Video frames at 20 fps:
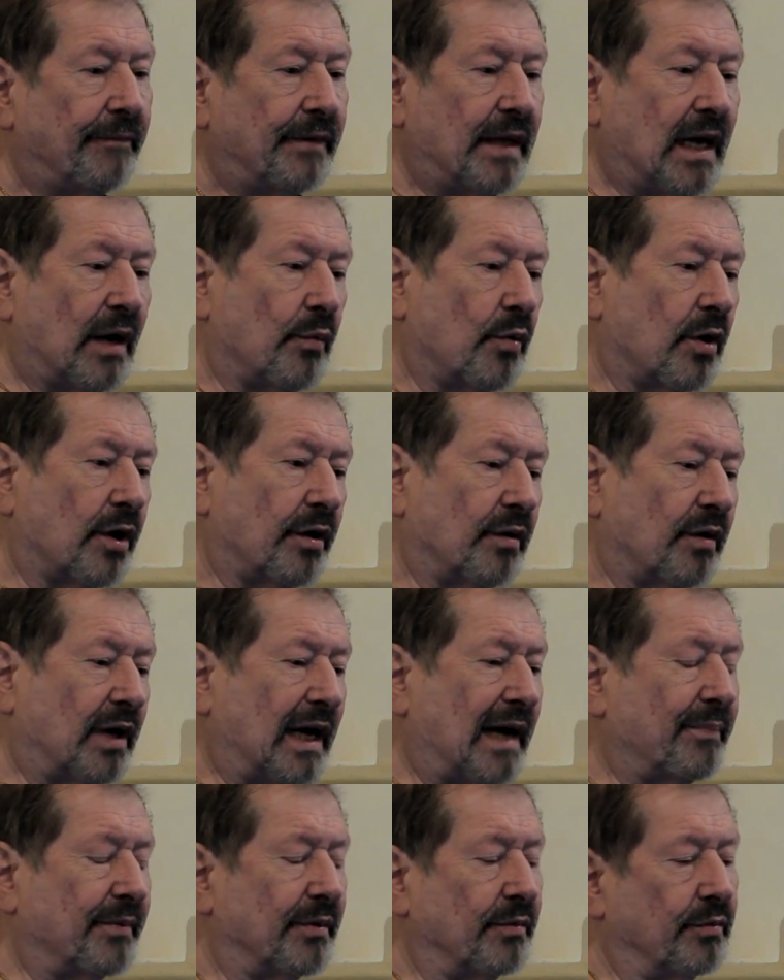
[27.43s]
Now, what
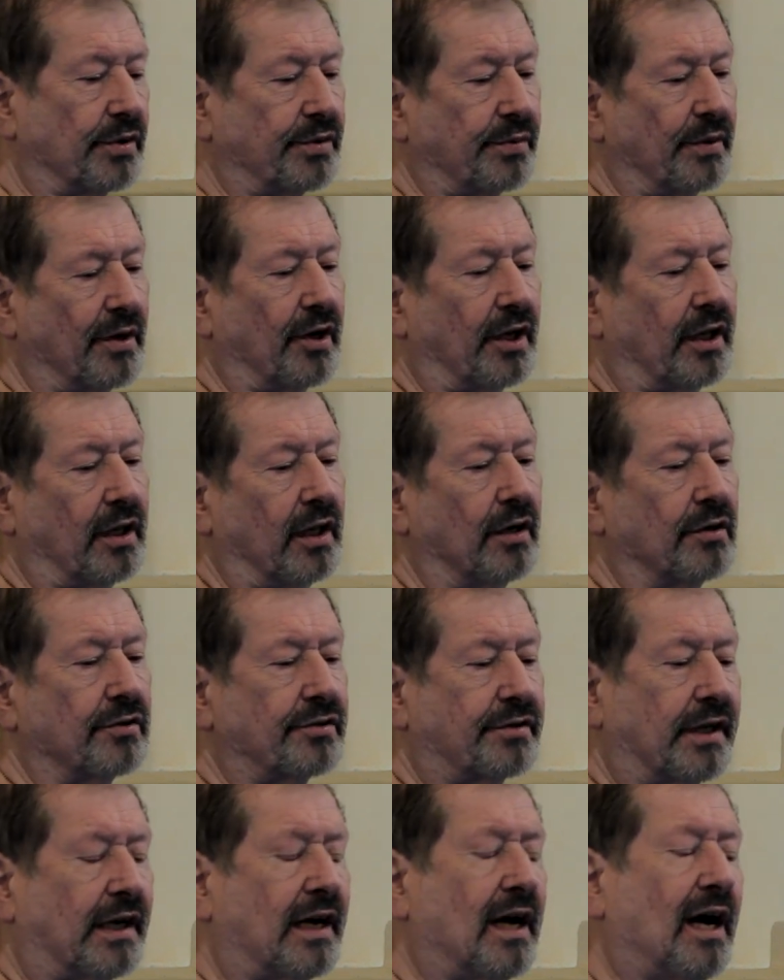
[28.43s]
happened was, when I
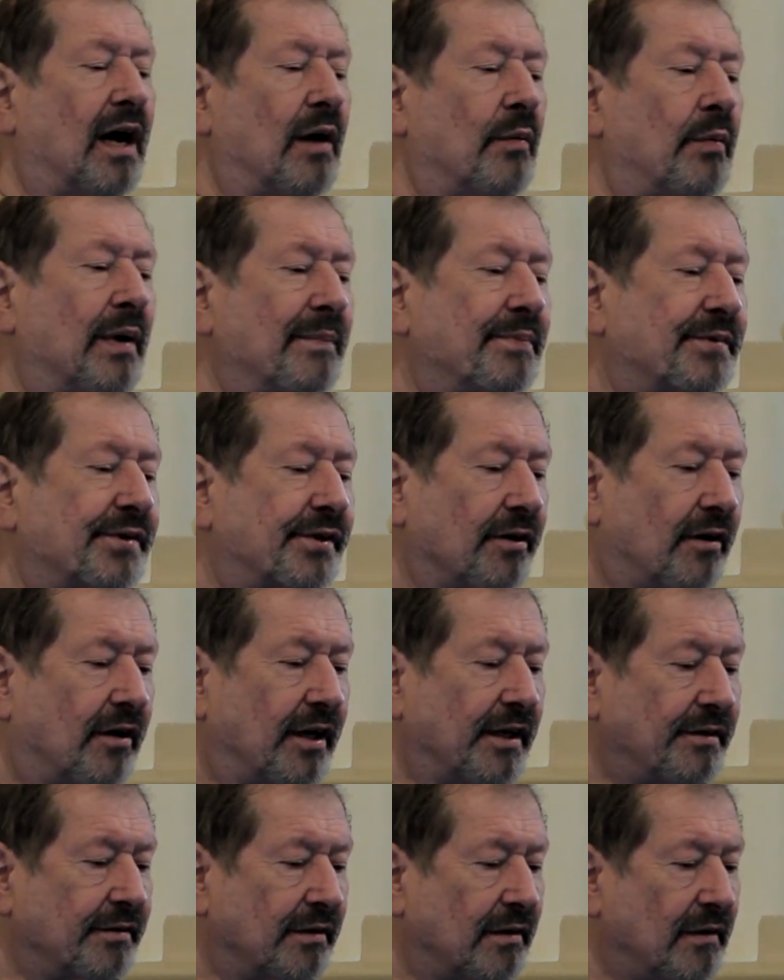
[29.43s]
closed the car
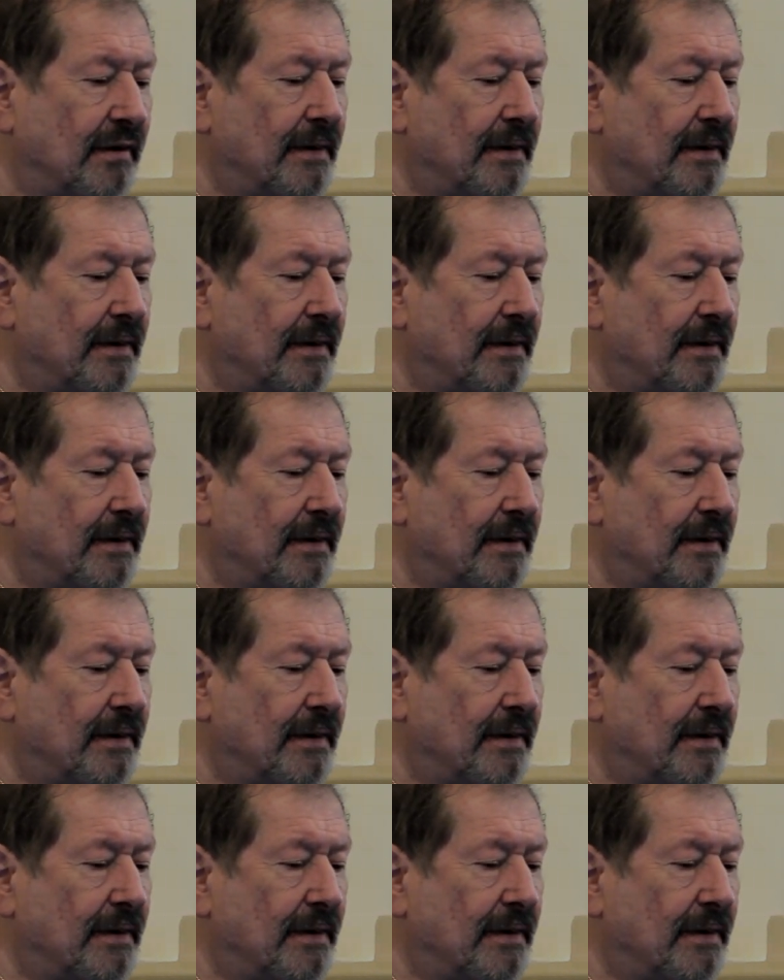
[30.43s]
website,